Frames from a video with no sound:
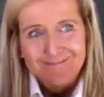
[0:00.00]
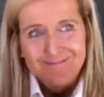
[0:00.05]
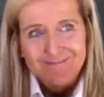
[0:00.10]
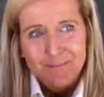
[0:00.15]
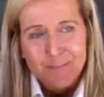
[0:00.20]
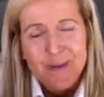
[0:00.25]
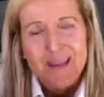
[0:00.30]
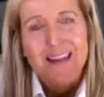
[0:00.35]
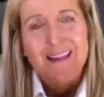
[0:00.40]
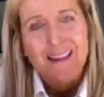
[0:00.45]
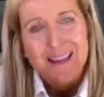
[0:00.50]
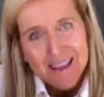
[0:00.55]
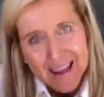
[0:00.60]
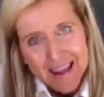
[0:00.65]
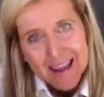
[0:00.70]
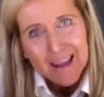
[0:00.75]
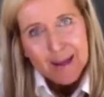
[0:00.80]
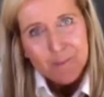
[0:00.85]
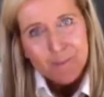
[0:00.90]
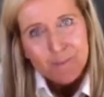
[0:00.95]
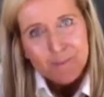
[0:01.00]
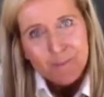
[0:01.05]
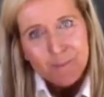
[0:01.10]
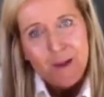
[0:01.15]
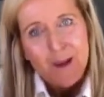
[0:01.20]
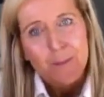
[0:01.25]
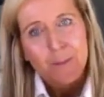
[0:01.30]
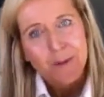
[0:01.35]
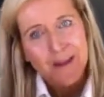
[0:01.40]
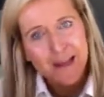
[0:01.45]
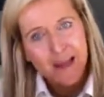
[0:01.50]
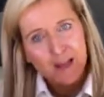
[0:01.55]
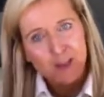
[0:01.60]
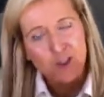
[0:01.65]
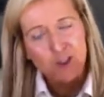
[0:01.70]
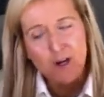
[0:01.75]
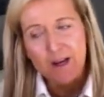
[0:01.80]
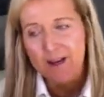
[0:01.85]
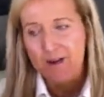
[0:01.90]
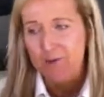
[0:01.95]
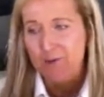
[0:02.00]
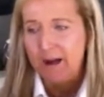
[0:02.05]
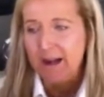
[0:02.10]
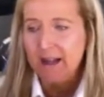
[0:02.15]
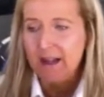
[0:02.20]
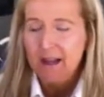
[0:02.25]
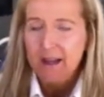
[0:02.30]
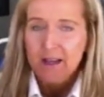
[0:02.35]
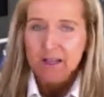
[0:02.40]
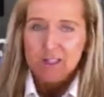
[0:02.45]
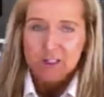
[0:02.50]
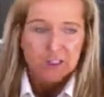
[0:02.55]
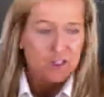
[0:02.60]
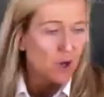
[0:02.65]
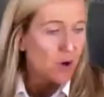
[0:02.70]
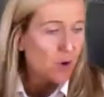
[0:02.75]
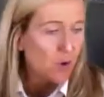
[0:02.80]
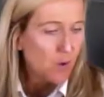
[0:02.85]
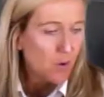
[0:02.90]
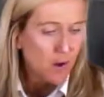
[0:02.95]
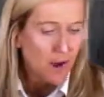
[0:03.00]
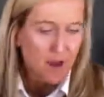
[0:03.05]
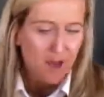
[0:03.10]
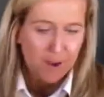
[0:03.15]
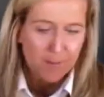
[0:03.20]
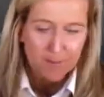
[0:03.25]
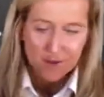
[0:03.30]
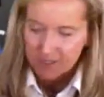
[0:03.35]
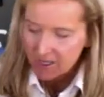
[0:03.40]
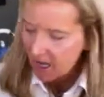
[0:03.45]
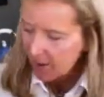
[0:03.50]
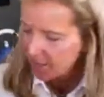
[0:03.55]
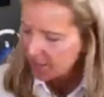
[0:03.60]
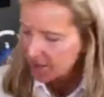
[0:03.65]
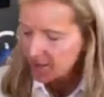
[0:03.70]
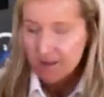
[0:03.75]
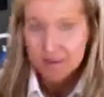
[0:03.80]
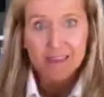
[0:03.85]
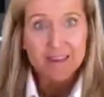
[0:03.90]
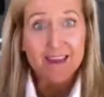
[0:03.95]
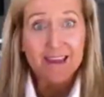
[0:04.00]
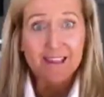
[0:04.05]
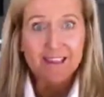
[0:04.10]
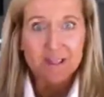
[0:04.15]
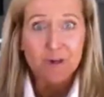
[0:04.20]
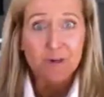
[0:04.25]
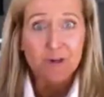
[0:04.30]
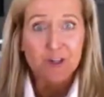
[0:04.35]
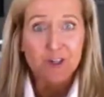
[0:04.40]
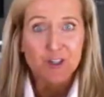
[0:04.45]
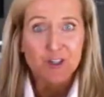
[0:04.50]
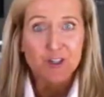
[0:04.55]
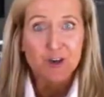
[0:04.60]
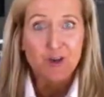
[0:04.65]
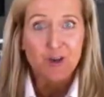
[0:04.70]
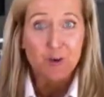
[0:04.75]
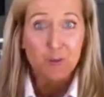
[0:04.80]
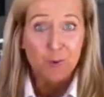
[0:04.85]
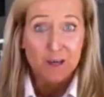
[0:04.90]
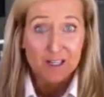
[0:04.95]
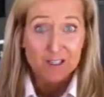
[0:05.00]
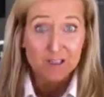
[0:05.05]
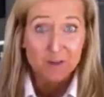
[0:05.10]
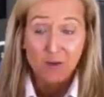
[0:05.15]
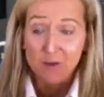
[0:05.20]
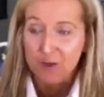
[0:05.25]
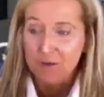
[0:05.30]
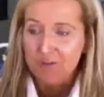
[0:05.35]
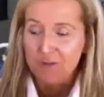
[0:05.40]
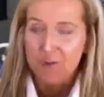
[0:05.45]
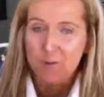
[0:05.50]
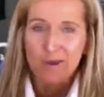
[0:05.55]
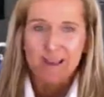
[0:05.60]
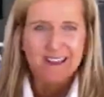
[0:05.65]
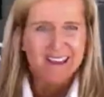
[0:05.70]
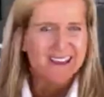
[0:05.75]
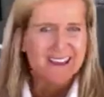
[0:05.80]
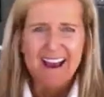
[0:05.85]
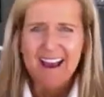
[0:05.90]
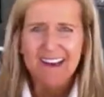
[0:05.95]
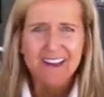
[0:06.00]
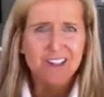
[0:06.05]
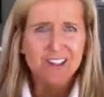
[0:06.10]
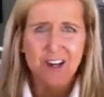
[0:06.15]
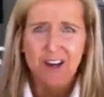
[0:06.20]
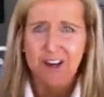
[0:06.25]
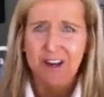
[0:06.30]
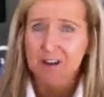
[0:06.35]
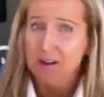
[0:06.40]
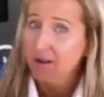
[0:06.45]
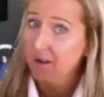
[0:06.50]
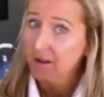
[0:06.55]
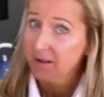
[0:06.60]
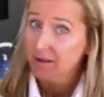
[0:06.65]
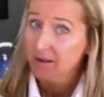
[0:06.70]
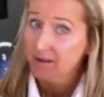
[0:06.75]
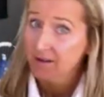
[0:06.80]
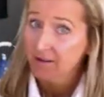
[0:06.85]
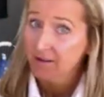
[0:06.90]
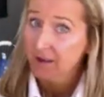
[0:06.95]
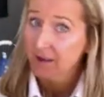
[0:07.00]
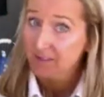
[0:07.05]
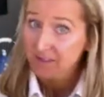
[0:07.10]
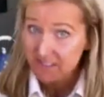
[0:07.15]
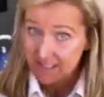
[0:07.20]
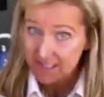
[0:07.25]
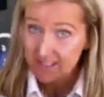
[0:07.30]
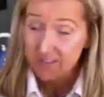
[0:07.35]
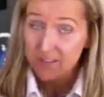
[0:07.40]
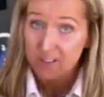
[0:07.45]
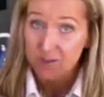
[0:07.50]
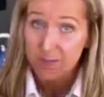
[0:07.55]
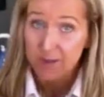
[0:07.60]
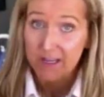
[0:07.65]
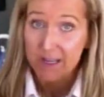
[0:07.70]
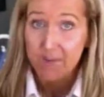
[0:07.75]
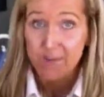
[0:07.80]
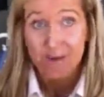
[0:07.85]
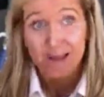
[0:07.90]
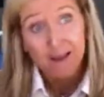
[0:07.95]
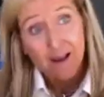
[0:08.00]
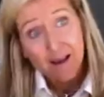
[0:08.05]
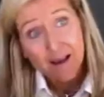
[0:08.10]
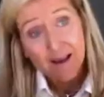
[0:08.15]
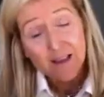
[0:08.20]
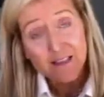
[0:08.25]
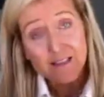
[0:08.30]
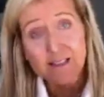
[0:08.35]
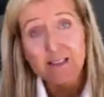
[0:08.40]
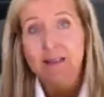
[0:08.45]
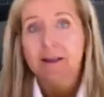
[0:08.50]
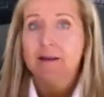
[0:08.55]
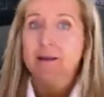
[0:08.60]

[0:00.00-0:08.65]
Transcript: be in the game and be on trend, right? So a couple of things I wanted to show you what I sold over the weekend. Not a ton of sales this weekend because